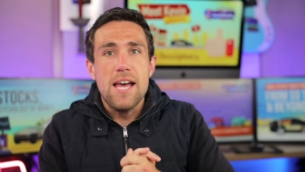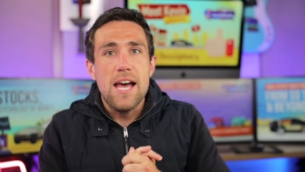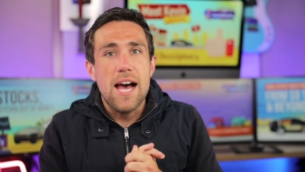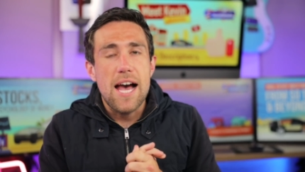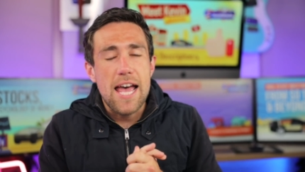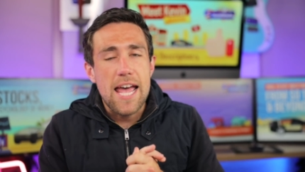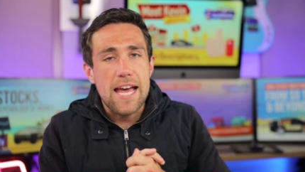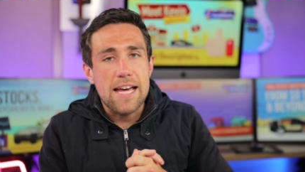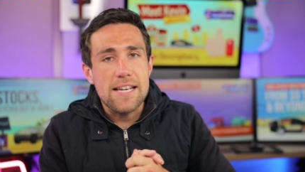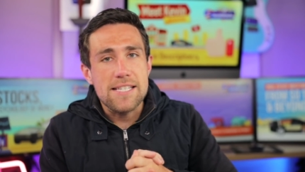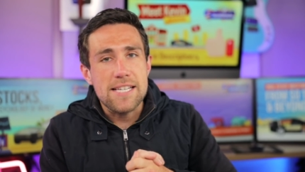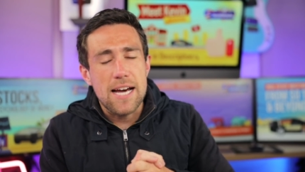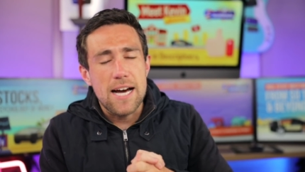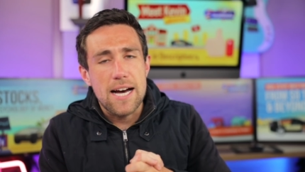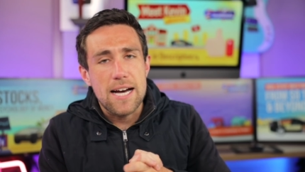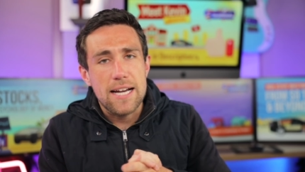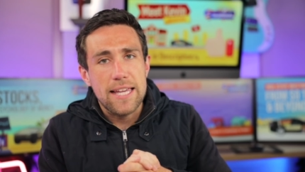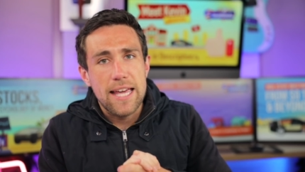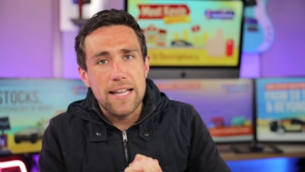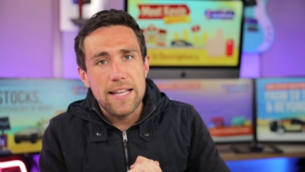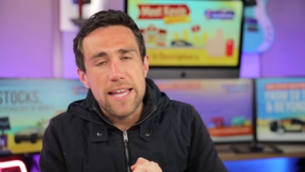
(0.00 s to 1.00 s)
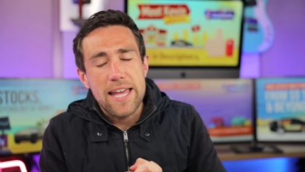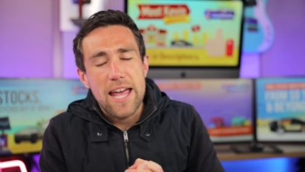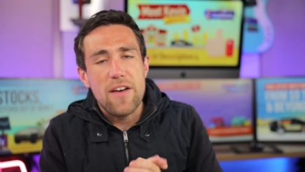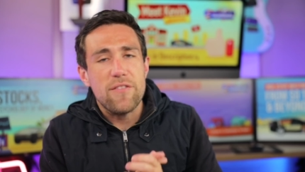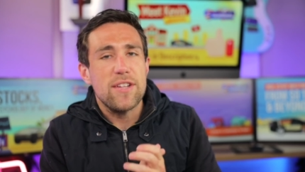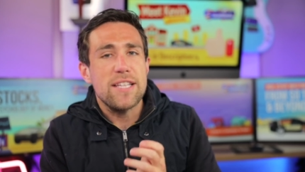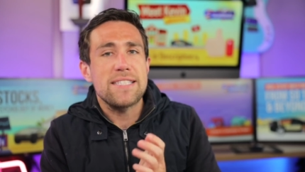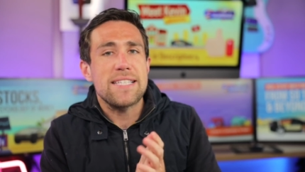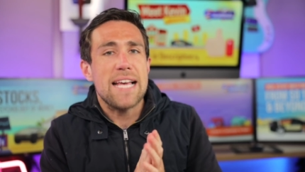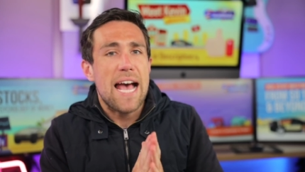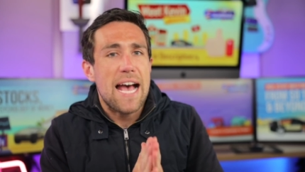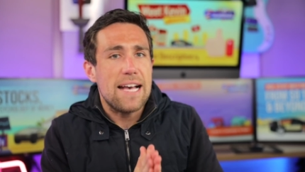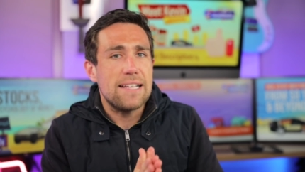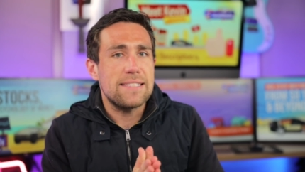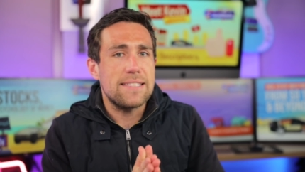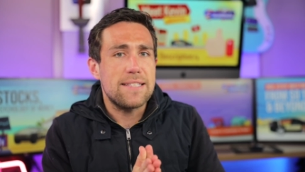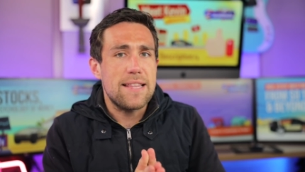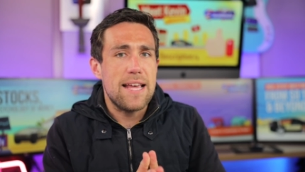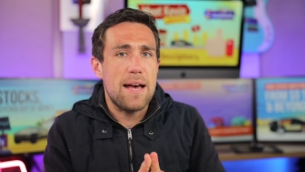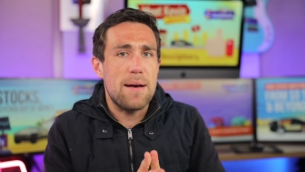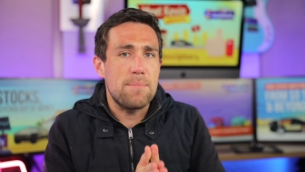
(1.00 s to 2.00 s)
And uh, Kelly Evans
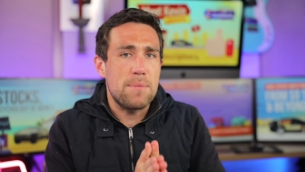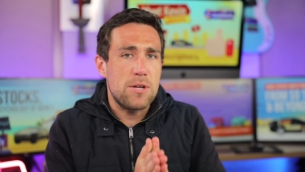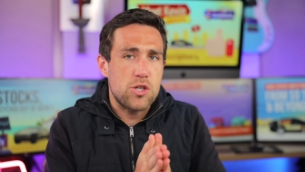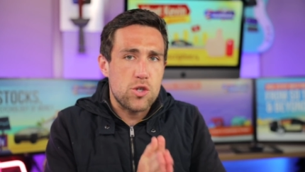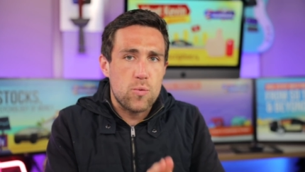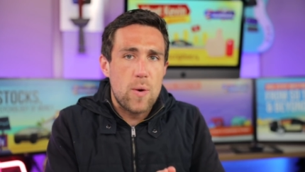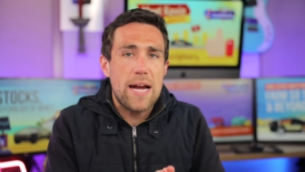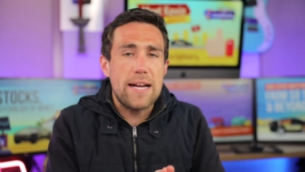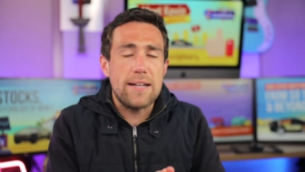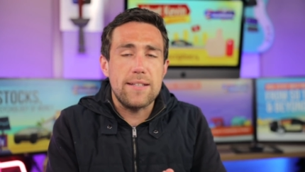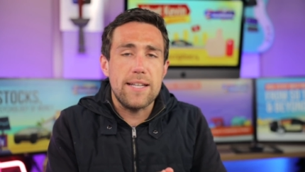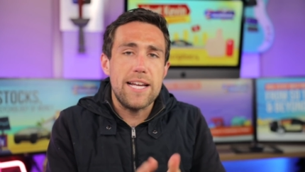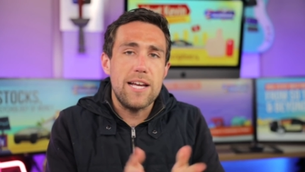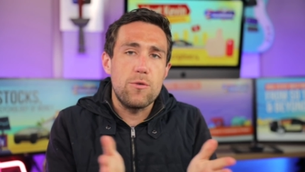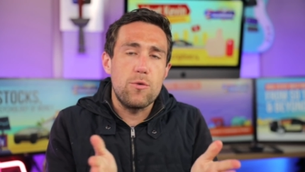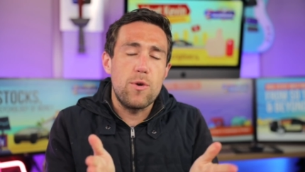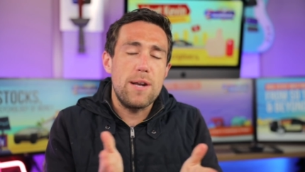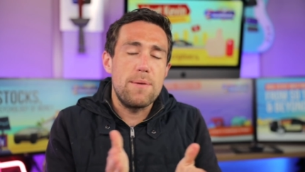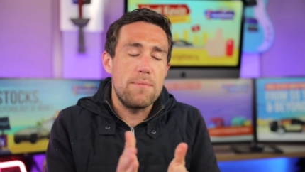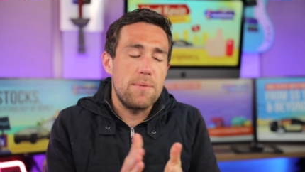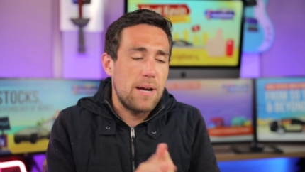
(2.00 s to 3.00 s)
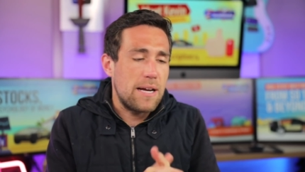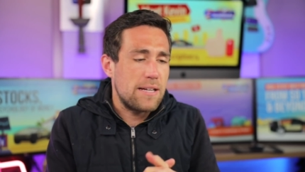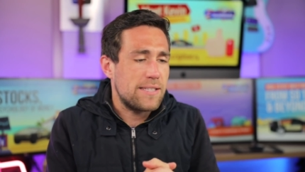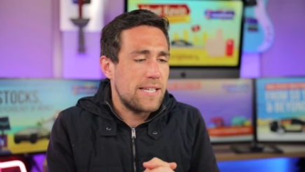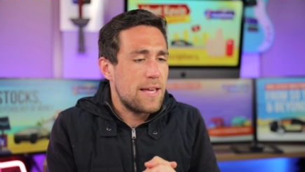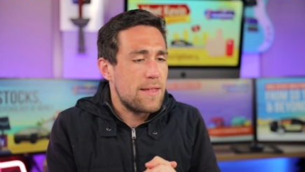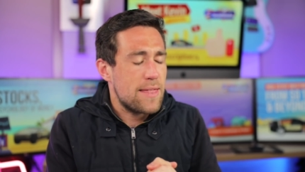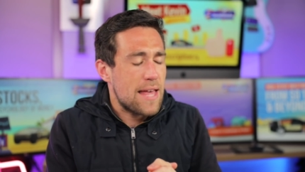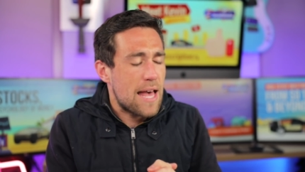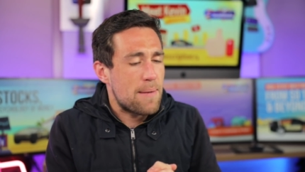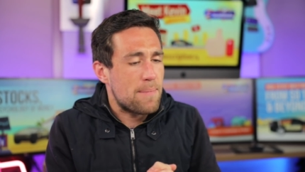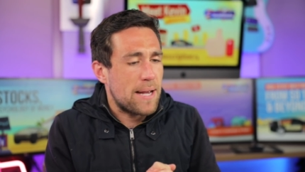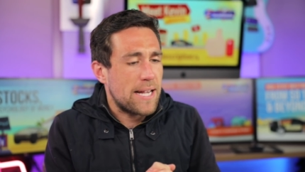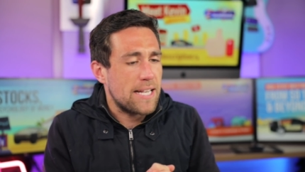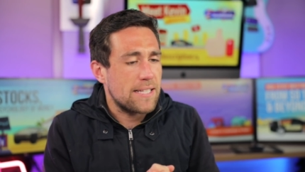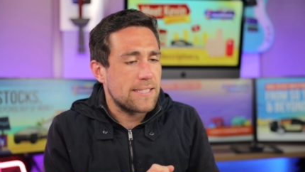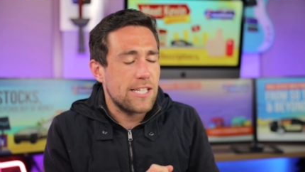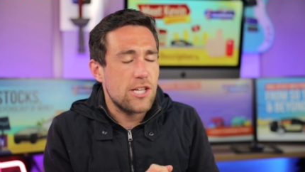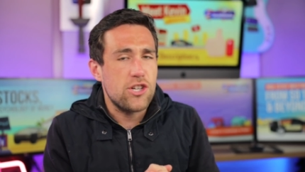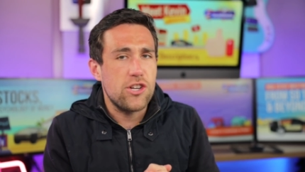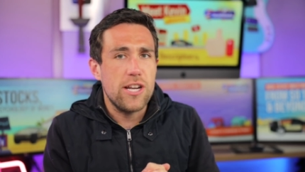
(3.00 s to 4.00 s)
asked them directly, and when I say them, I
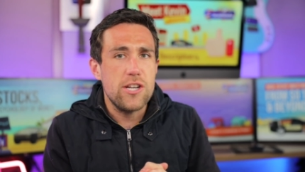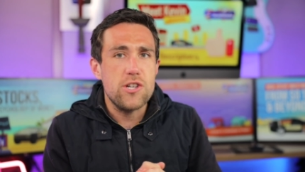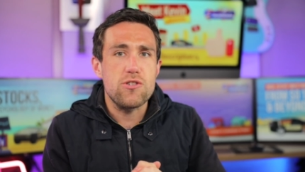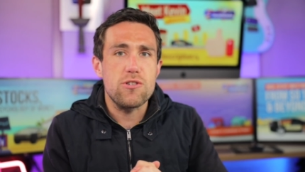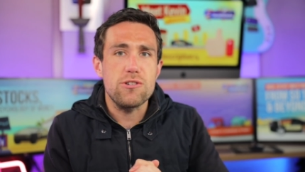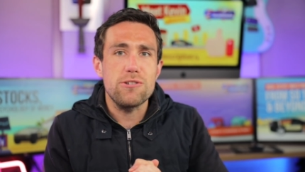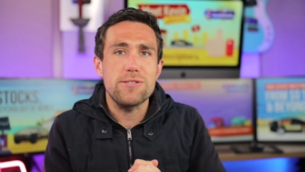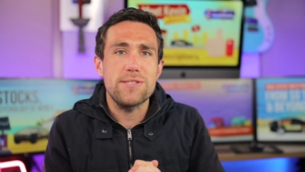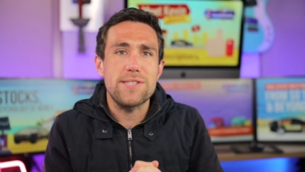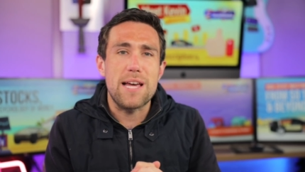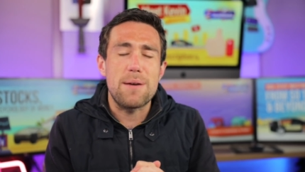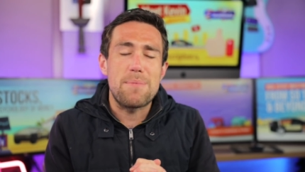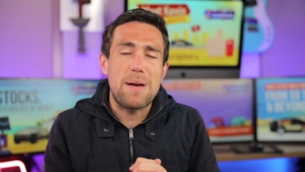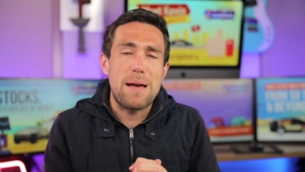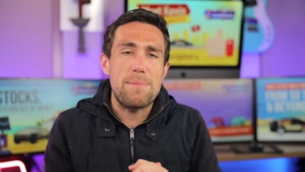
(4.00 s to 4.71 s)
guess I should introduce them.